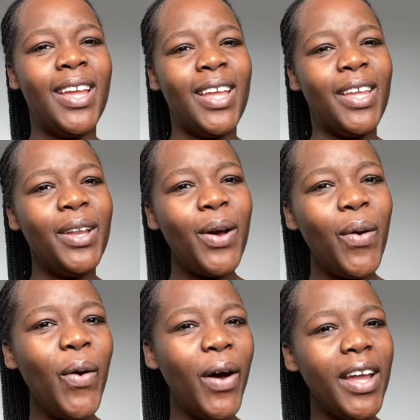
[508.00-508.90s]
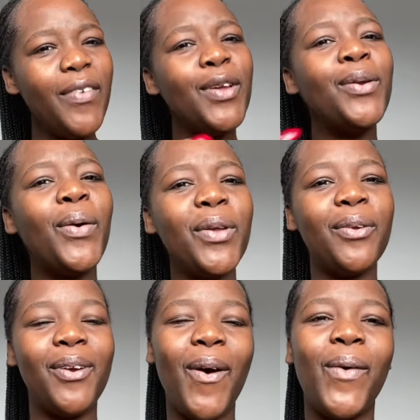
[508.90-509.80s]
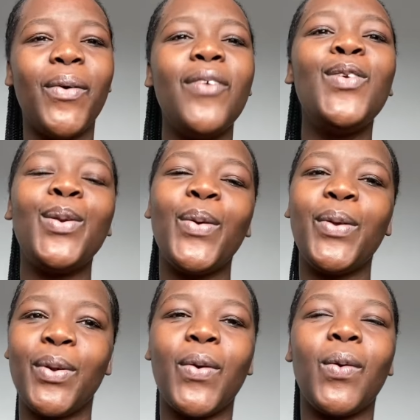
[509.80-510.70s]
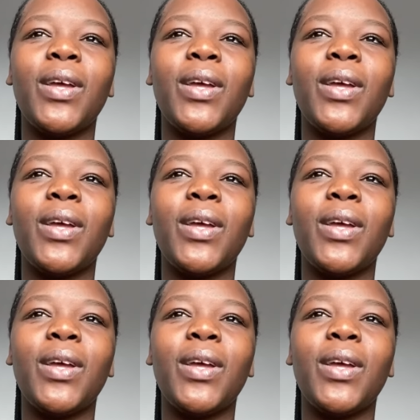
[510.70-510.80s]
you know, if you know, you know, if you know, you know.